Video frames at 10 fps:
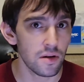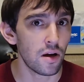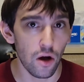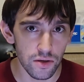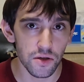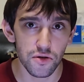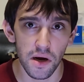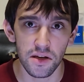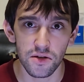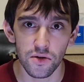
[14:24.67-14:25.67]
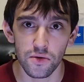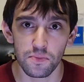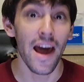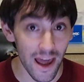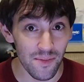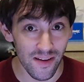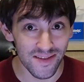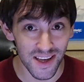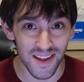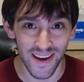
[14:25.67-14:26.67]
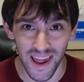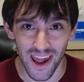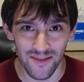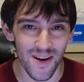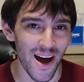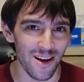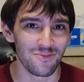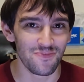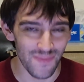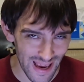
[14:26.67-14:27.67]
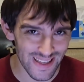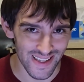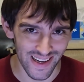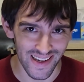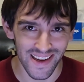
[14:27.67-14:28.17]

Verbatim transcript: also trying to MFC the game on basic.